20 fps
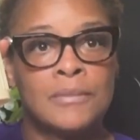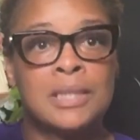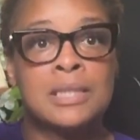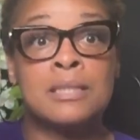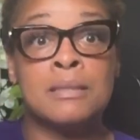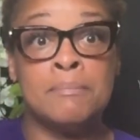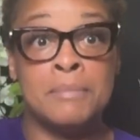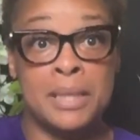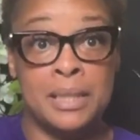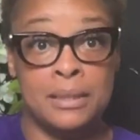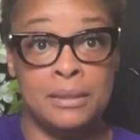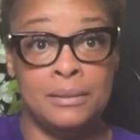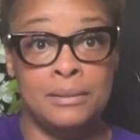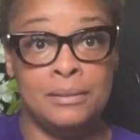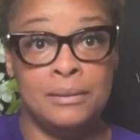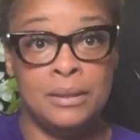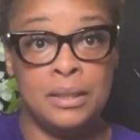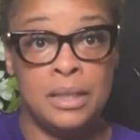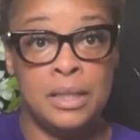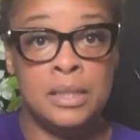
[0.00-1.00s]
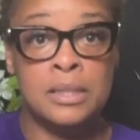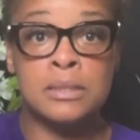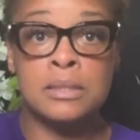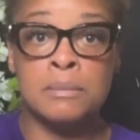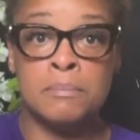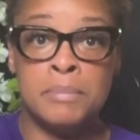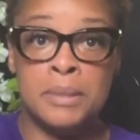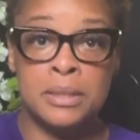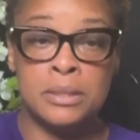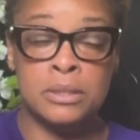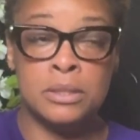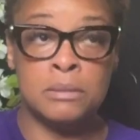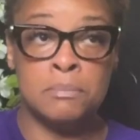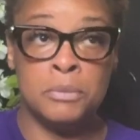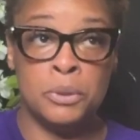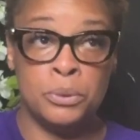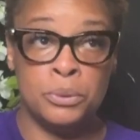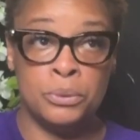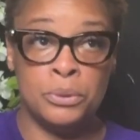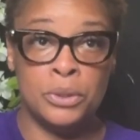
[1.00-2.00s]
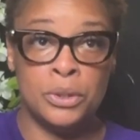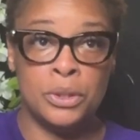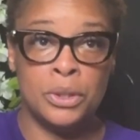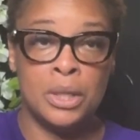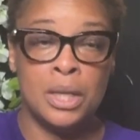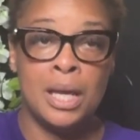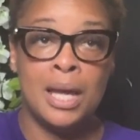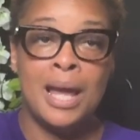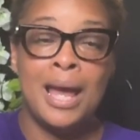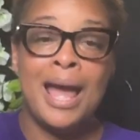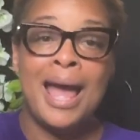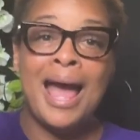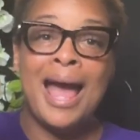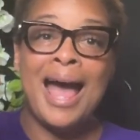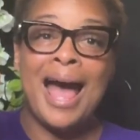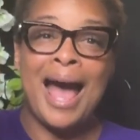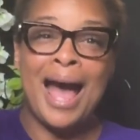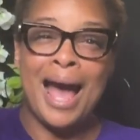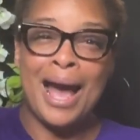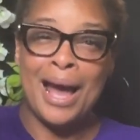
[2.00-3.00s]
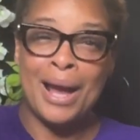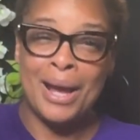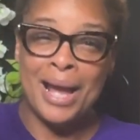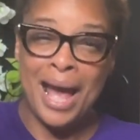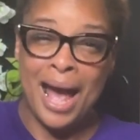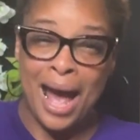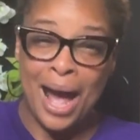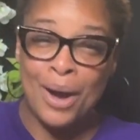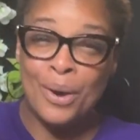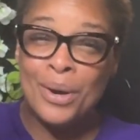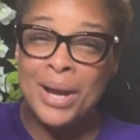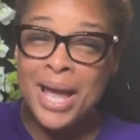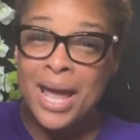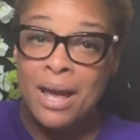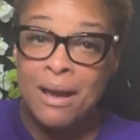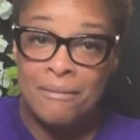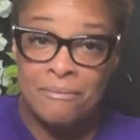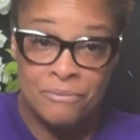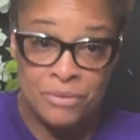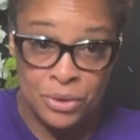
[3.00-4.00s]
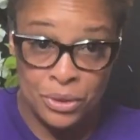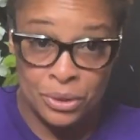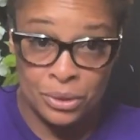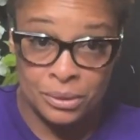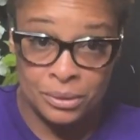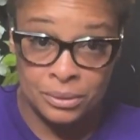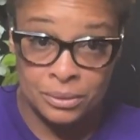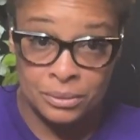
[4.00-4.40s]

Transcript: to me, it's a bit smoother. However,